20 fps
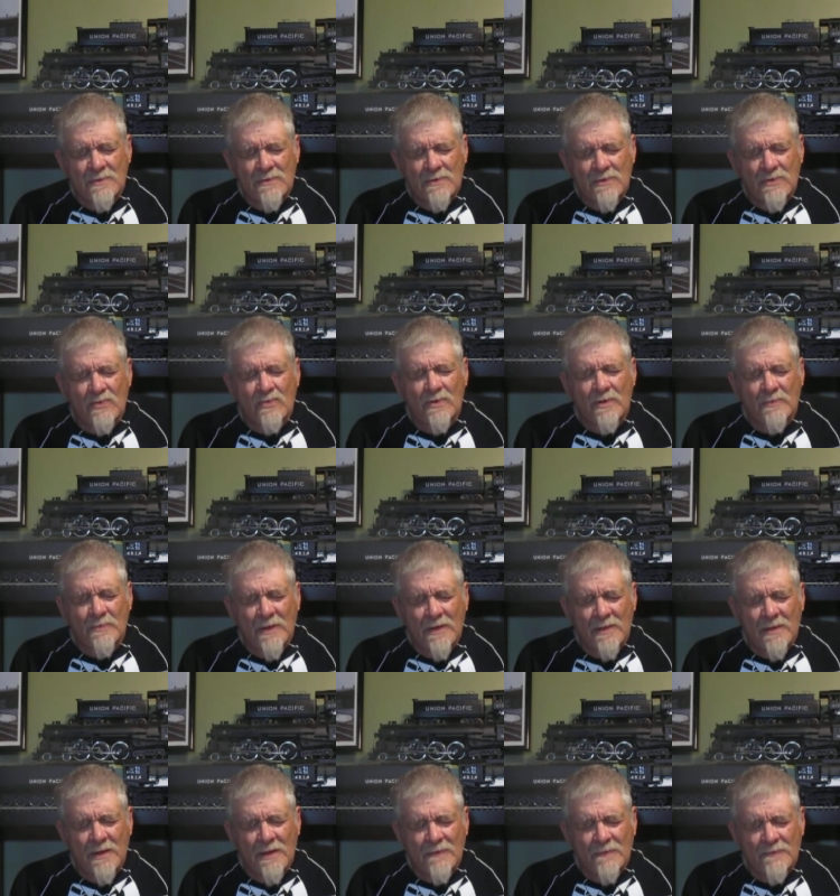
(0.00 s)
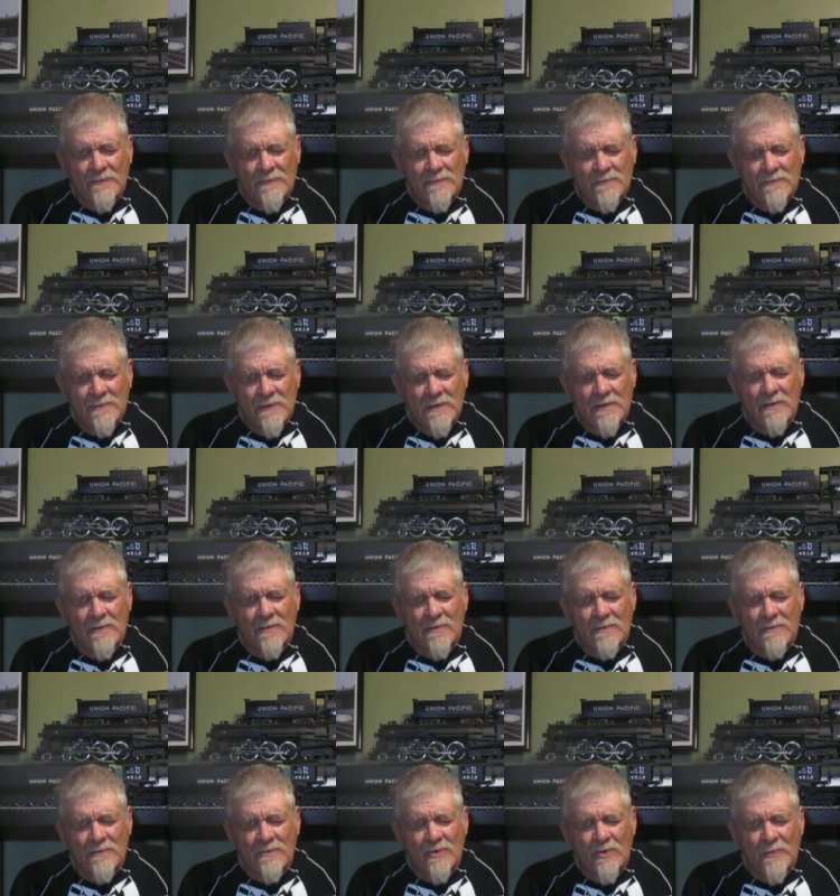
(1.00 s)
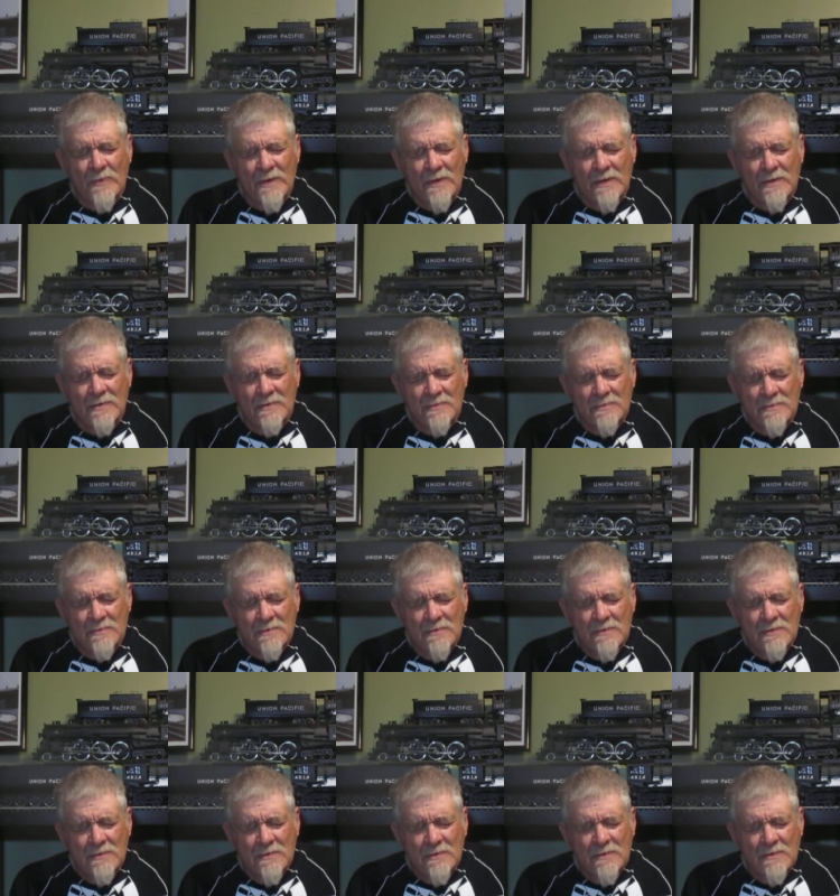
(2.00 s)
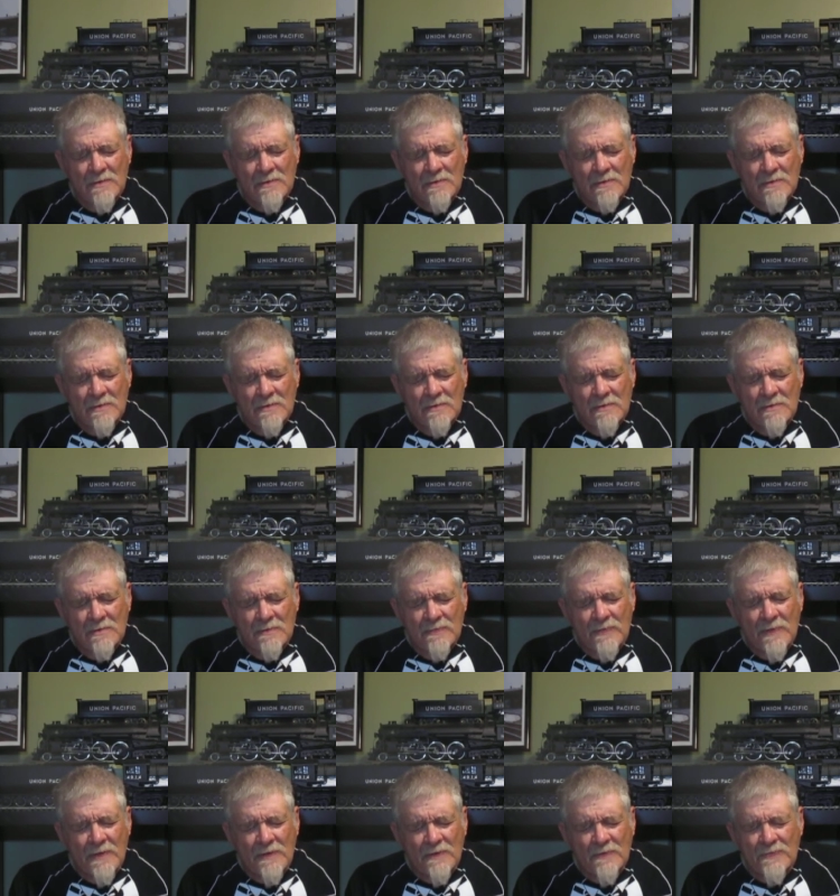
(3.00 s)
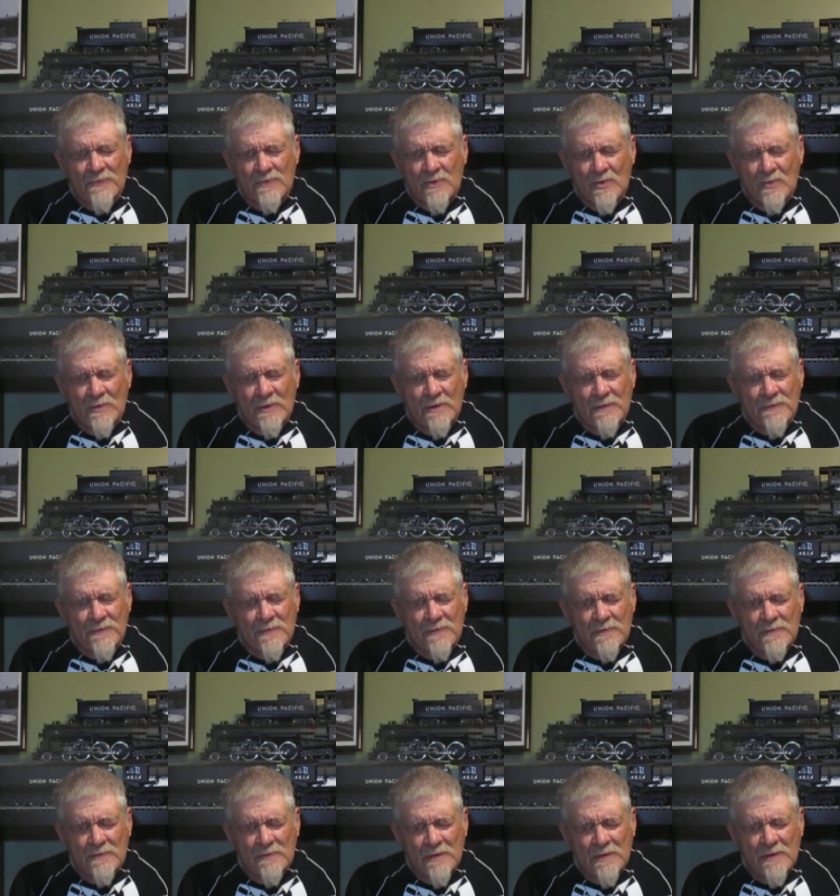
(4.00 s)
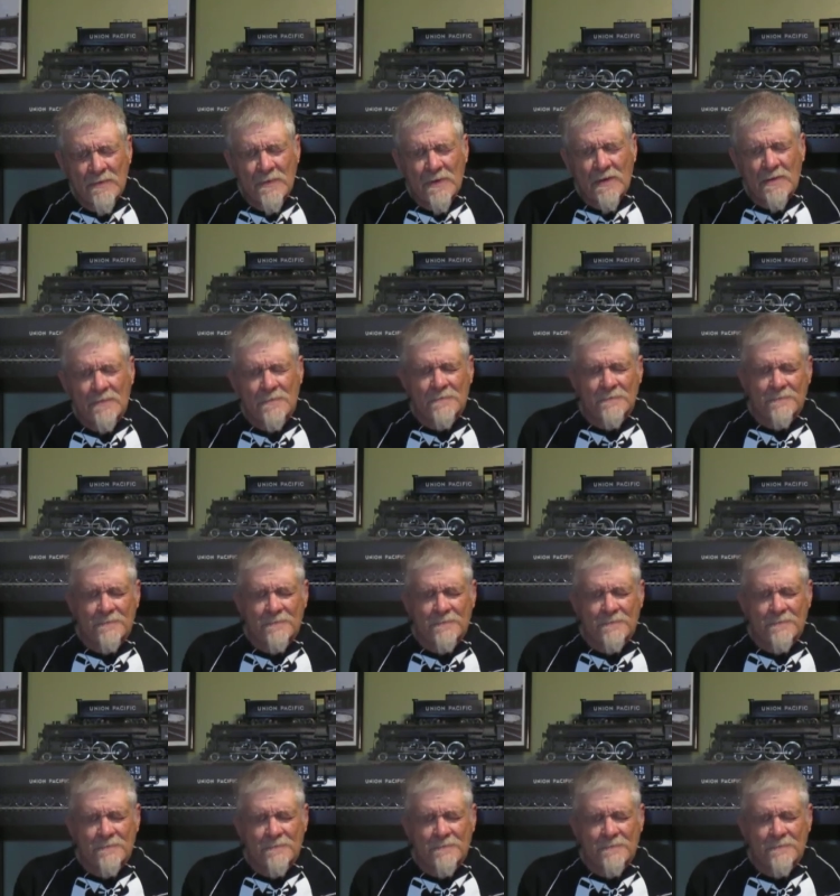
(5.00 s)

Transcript: You run my life, and I'll learn to obey. Thank you so much. Amen.